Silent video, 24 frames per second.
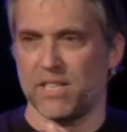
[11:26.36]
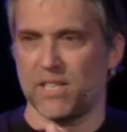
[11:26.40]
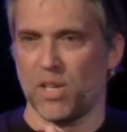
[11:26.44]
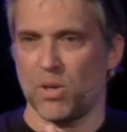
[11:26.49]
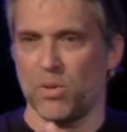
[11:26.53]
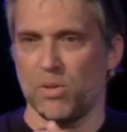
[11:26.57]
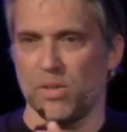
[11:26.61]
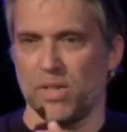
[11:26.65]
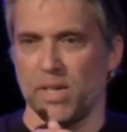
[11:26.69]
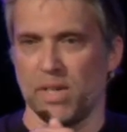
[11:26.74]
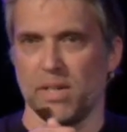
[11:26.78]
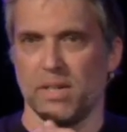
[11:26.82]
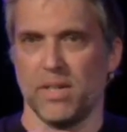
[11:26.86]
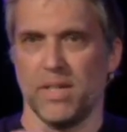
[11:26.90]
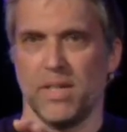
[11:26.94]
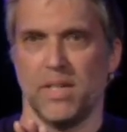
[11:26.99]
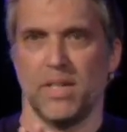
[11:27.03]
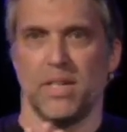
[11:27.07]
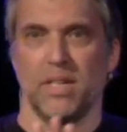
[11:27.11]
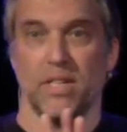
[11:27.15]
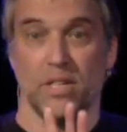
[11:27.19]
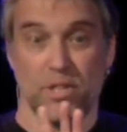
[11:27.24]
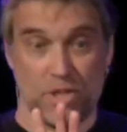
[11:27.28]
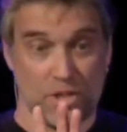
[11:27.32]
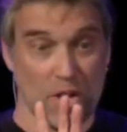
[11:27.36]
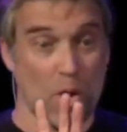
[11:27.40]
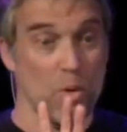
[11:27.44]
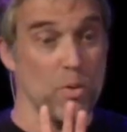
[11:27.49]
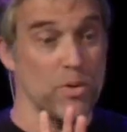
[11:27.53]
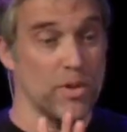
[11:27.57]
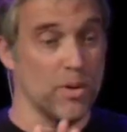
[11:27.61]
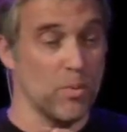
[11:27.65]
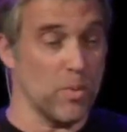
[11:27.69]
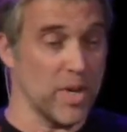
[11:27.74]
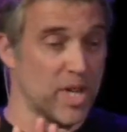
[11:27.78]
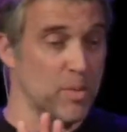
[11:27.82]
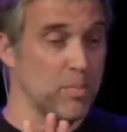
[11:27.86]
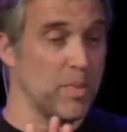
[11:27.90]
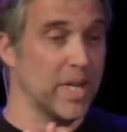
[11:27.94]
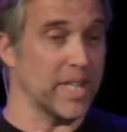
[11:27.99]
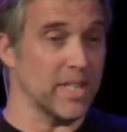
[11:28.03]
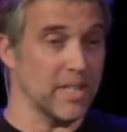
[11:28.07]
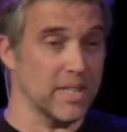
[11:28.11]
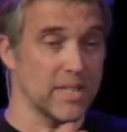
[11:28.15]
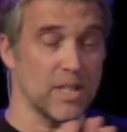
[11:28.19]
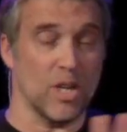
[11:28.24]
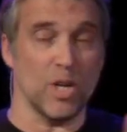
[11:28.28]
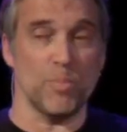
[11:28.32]
so that, so that we can
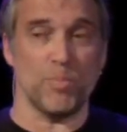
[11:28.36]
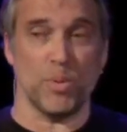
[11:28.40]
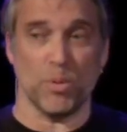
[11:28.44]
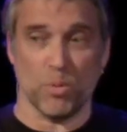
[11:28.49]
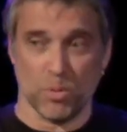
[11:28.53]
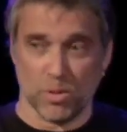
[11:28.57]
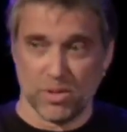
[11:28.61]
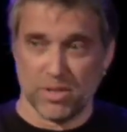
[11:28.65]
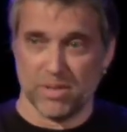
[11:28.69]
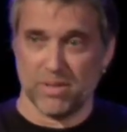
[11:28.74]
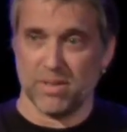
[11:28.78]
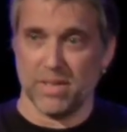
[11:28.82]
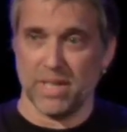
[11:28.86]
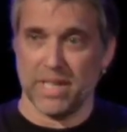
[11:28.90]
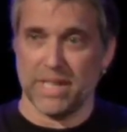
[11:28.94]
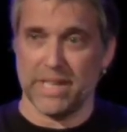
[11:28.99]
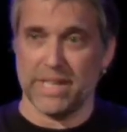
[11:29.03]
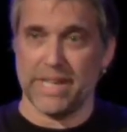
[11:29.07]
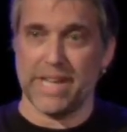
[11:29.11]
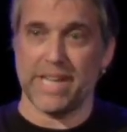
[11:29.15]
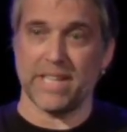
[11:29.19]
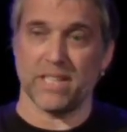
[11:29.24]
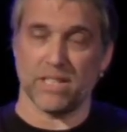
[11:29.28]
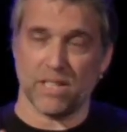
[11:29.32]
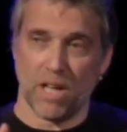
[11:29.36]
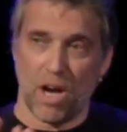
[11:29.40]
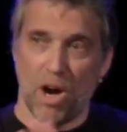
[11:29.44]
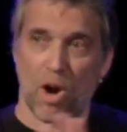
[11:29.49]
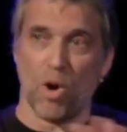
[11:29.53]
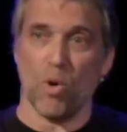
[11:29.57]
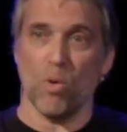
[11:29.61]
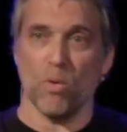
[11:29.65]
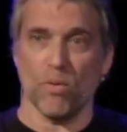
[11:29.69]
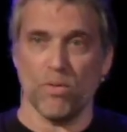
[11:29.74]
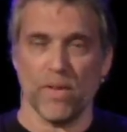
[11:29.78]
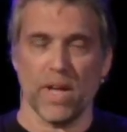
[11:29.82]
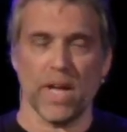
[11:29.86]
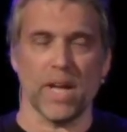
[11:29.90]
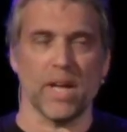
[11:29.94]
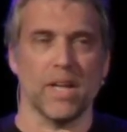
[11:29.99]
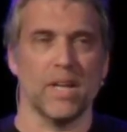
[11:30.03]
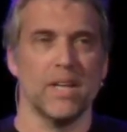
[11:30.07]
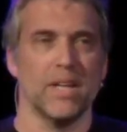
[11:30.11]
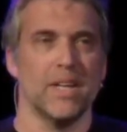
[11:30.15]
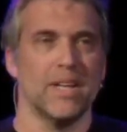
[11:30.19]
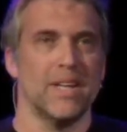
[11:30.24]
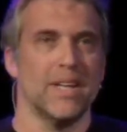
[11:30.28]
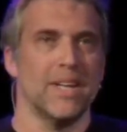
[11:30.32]
make disciples, is the whole thing.
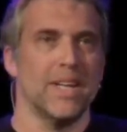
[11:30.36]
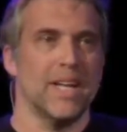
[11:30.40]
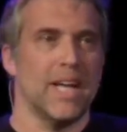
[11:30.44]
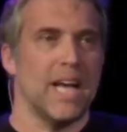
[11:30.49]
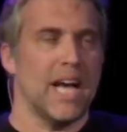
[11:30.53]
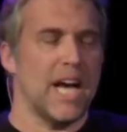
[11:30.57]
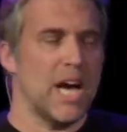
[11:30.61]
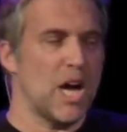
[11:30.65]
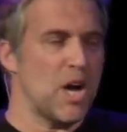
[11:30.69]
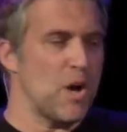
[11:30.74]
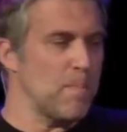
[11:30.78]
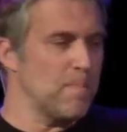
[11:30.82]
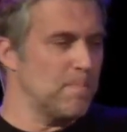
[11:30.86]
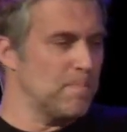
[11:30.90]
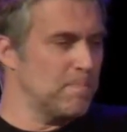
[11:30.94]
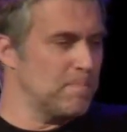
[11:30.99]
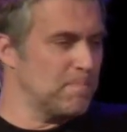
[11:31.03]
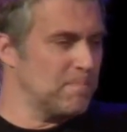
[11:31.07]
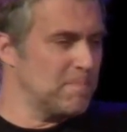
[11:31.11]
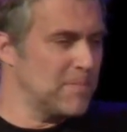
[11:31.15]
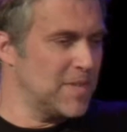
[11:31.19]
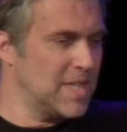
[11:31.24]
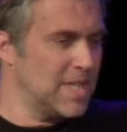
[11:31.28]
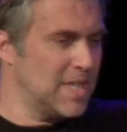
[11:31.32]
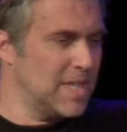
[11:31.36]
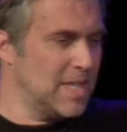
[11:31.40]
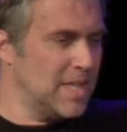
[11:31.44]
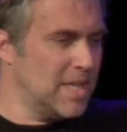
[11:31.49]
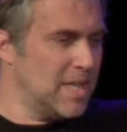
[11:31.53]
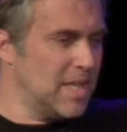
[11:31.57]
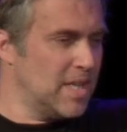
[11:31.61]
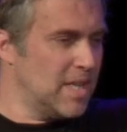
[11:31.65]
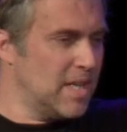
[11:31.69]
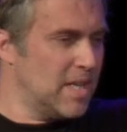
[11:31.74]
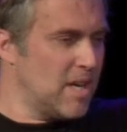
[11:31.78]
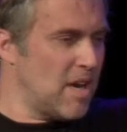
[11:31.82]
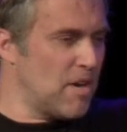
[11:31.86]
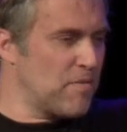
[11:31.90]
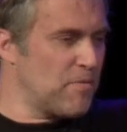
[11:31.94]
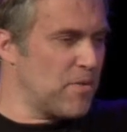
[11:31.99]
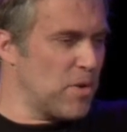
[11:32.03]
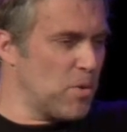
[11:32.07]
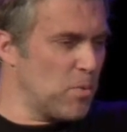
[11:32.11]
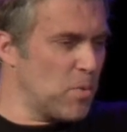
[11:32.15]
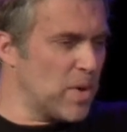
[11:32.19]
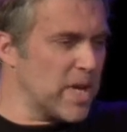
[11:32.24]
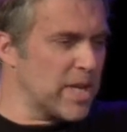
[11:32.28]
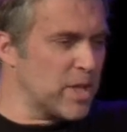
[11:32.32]
Um, a
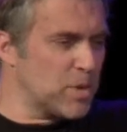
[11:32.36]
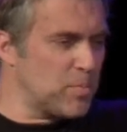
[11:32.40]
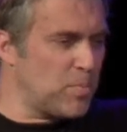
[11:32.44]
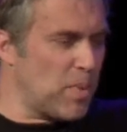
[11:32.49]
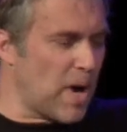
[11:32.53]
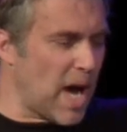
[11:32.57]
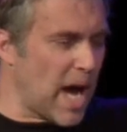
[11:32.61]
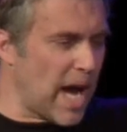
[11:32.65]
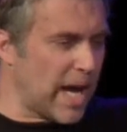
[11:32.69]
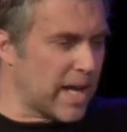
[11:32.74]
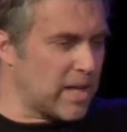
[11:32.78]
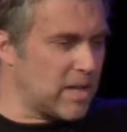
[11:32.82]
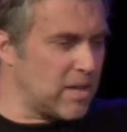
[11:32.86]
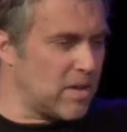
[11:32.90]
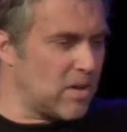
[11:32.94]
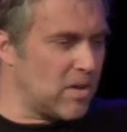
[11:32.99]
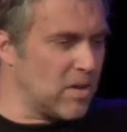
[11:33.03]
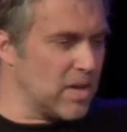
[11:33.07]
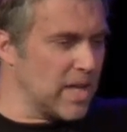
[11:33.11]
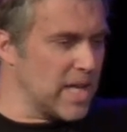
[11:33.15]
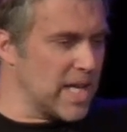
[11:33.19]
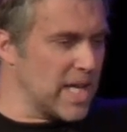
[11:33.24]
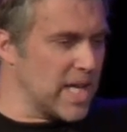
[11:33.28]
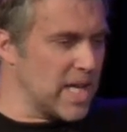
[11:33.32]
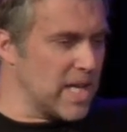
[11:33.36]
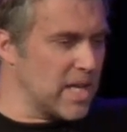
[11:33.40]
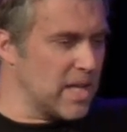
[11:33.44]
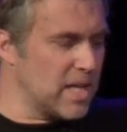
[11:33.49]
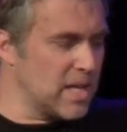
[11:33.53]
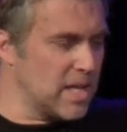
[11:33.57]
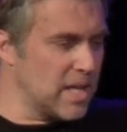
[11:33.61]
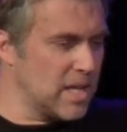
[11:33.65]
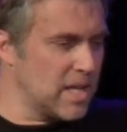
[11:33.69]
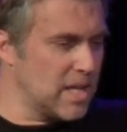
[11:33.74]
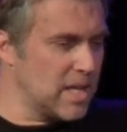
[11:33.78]
few weeks back, Ollie,